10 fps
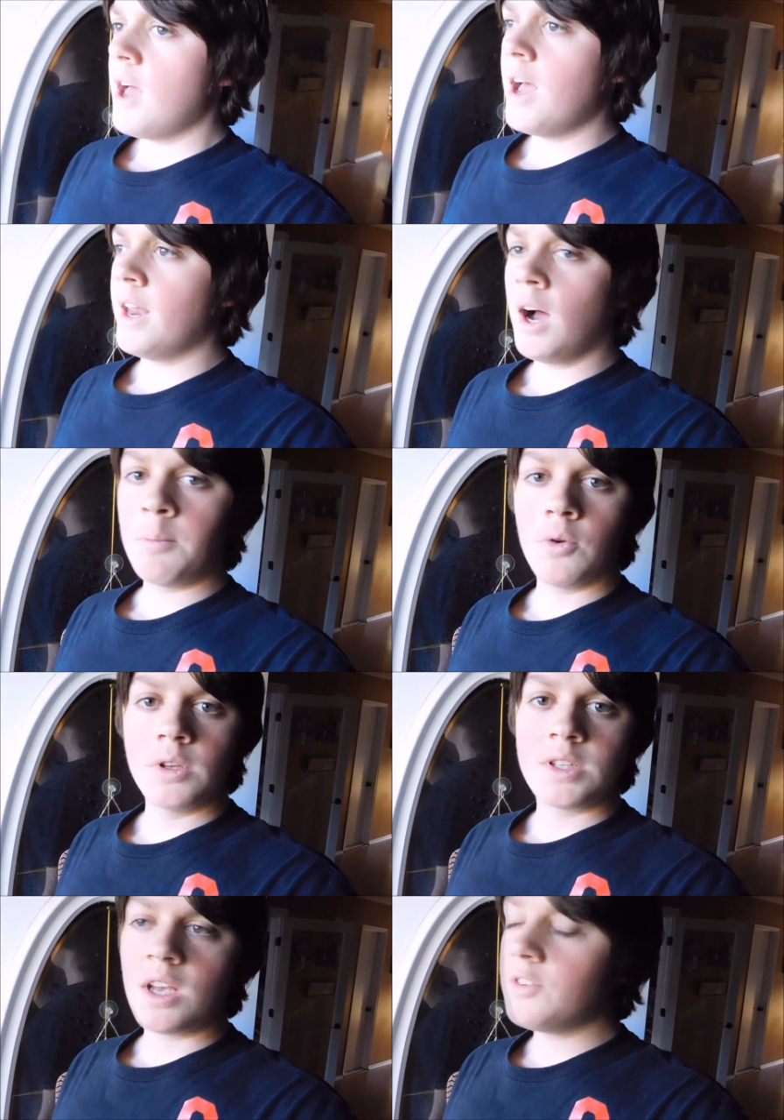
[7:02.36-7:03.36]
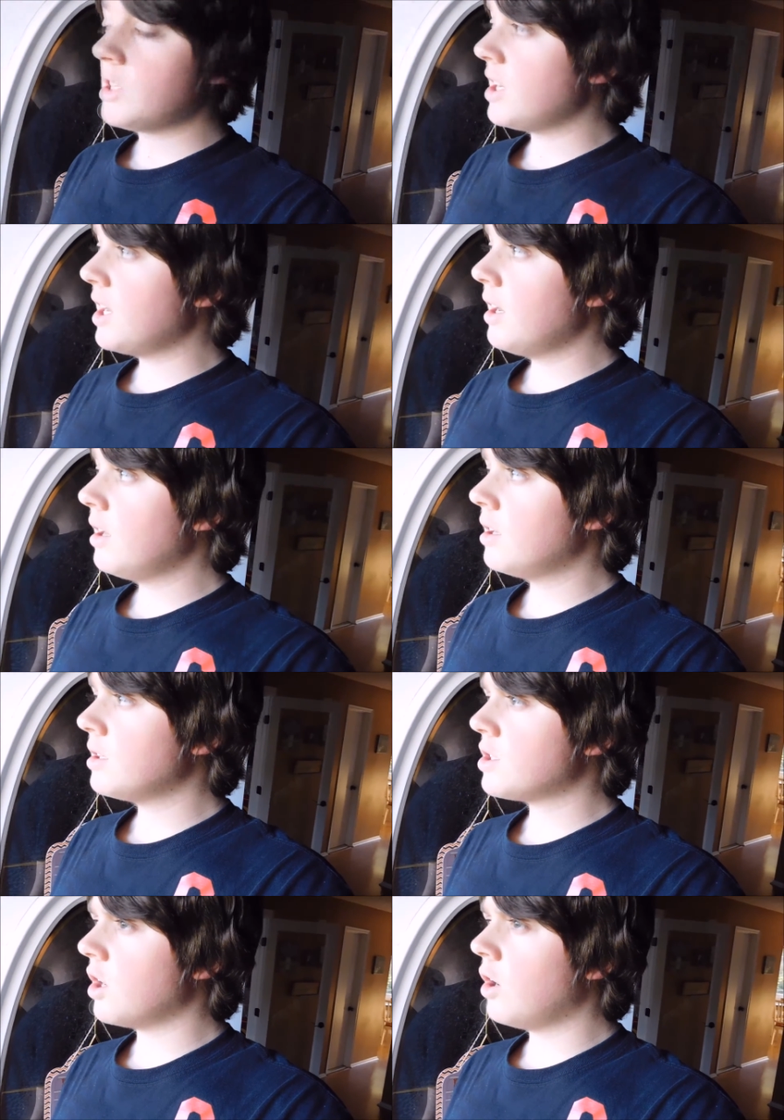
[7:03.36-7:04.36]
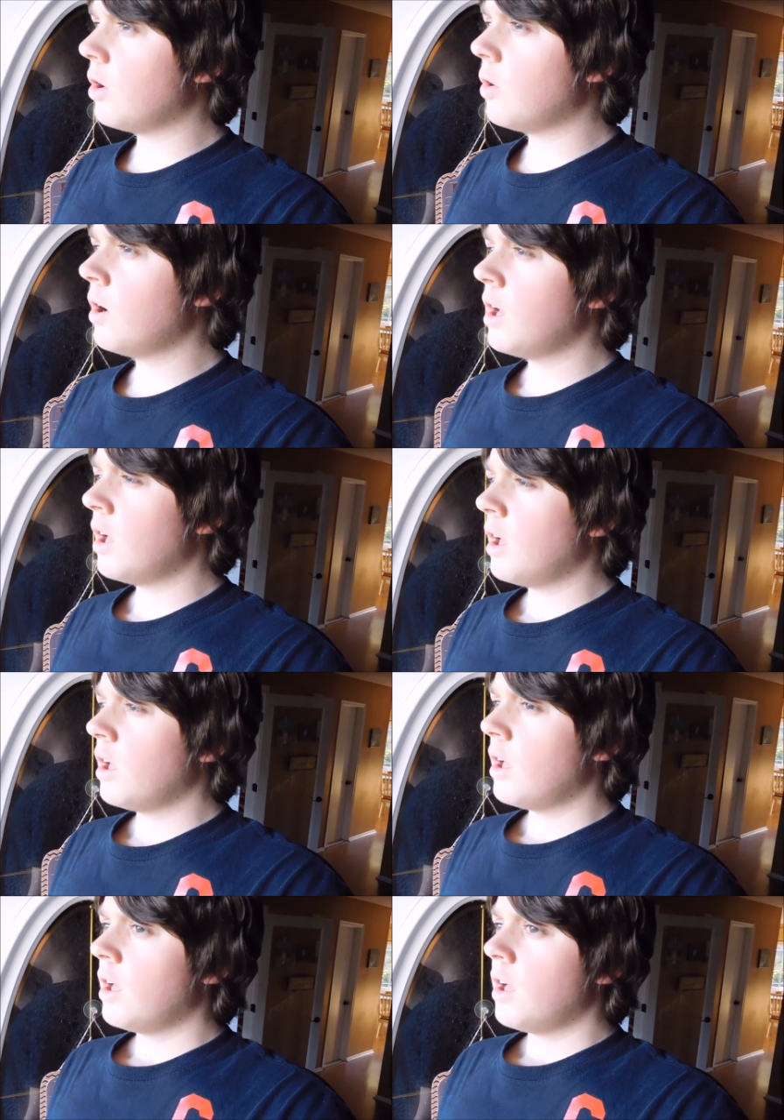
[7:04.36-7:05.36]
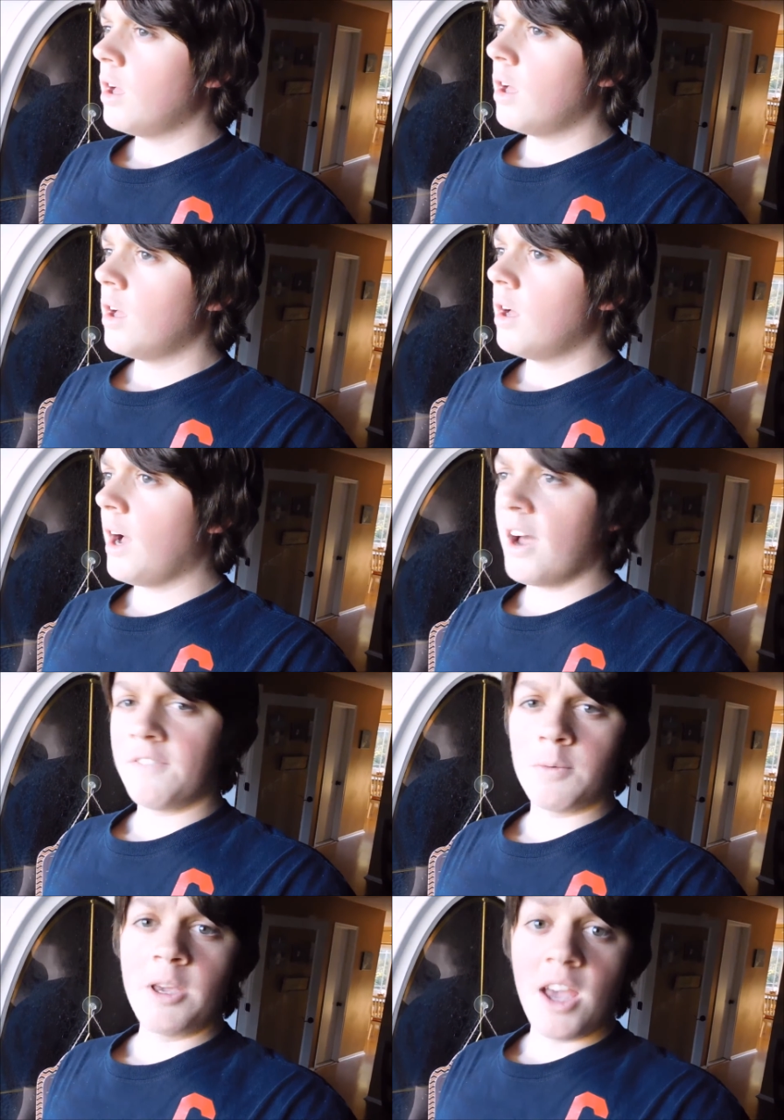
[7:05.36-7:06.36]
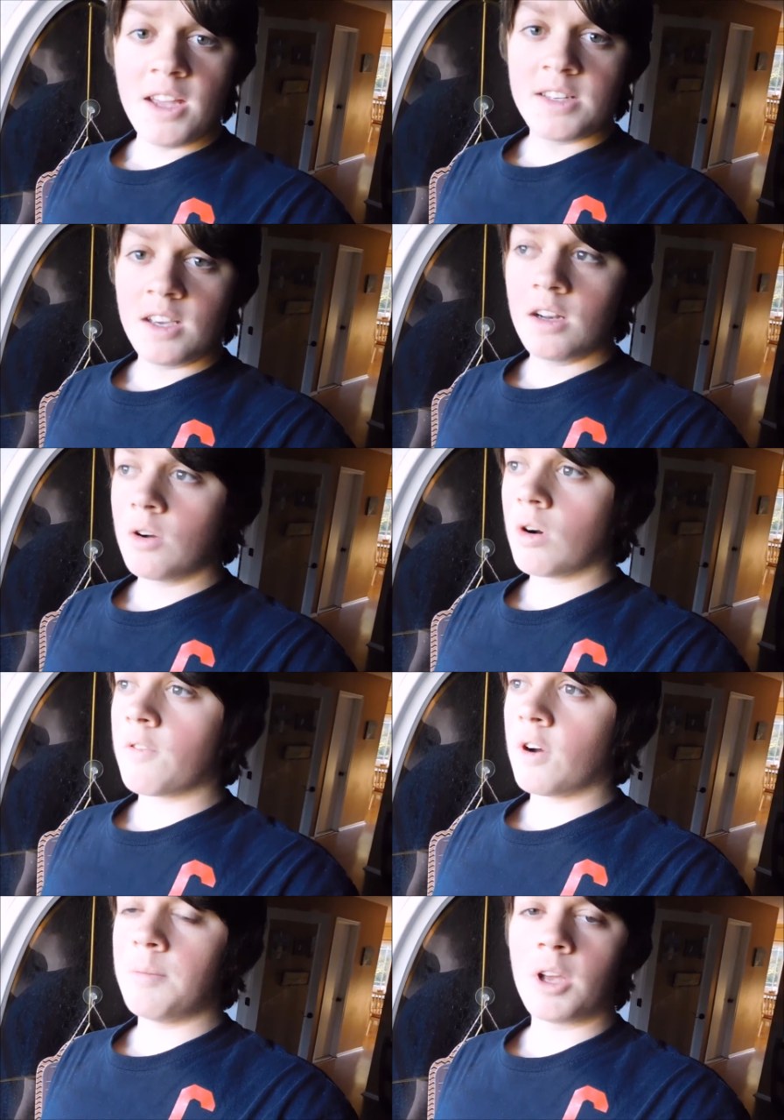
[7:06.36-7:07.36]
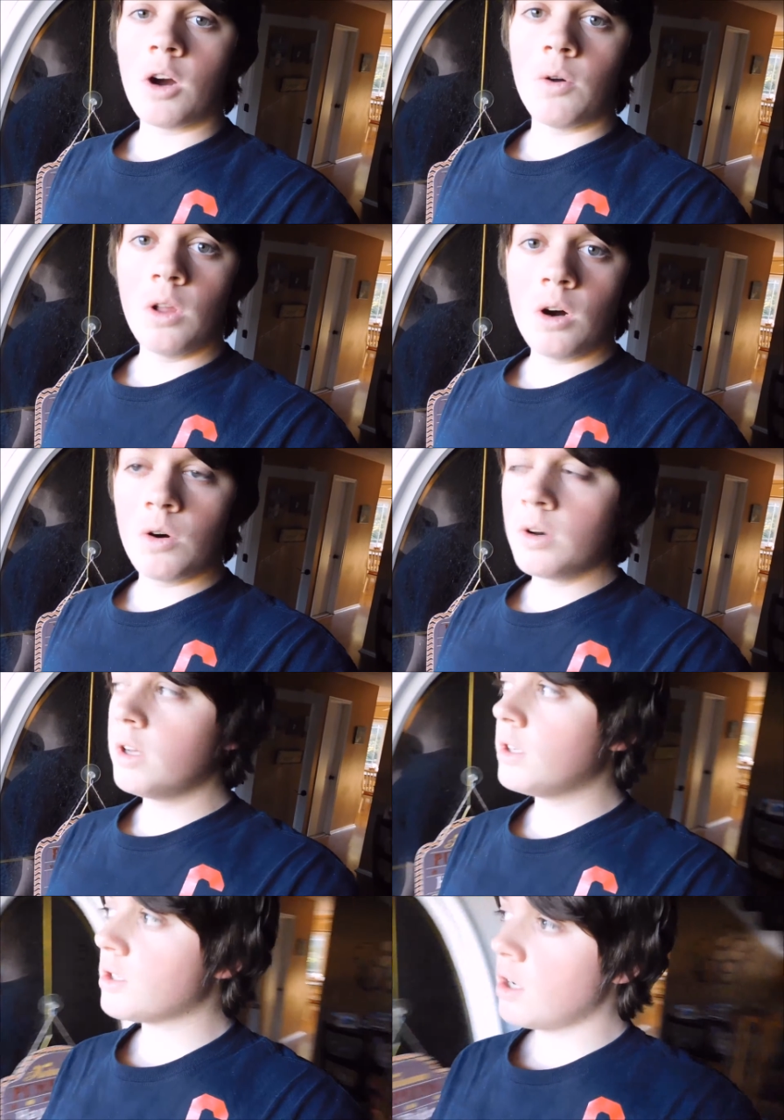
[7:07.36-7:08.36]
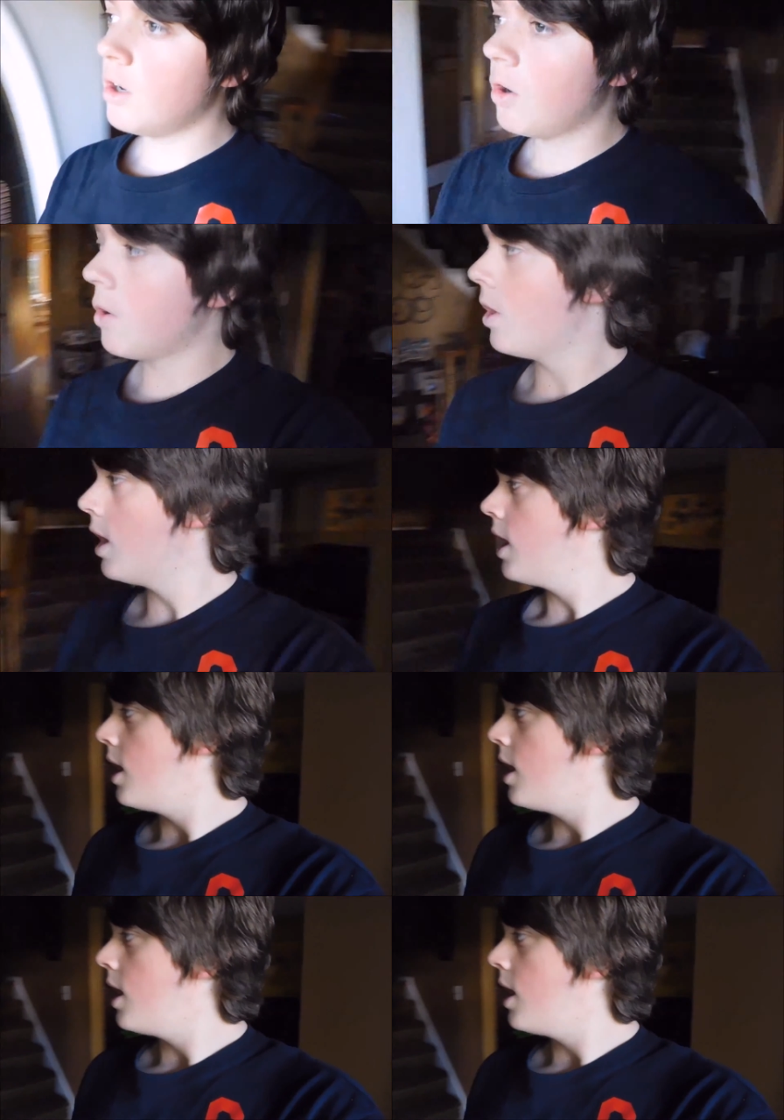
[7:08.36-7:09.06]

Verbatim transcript: and I'm only 17, so I have to be 18 in order for him to go alone. So